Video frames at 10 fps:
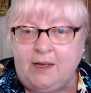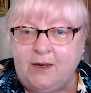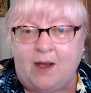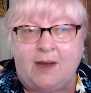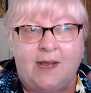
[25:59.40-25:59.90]

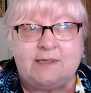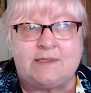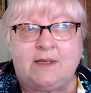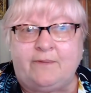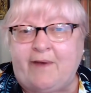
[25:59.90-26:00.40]
You know, a
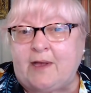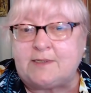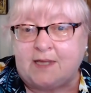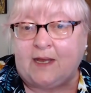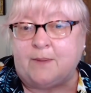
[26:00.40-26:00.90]
nice little
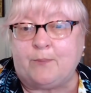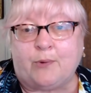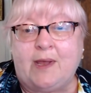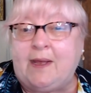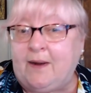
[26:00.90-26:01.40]
vase they can
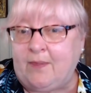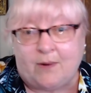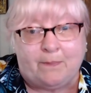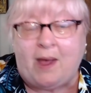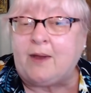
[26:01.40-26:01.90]
bring in
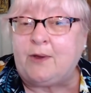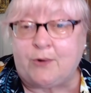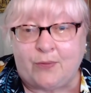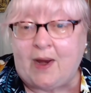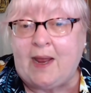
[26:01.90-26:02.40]
their
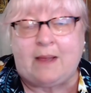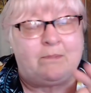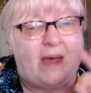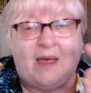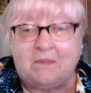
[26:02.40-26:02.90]
pocket or their
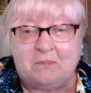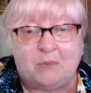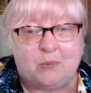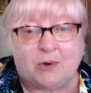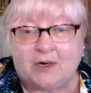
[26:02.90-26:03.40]
handbag
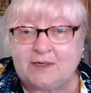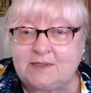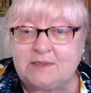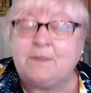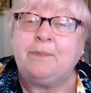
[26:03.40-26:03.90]

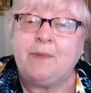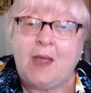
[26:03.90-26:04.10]
works.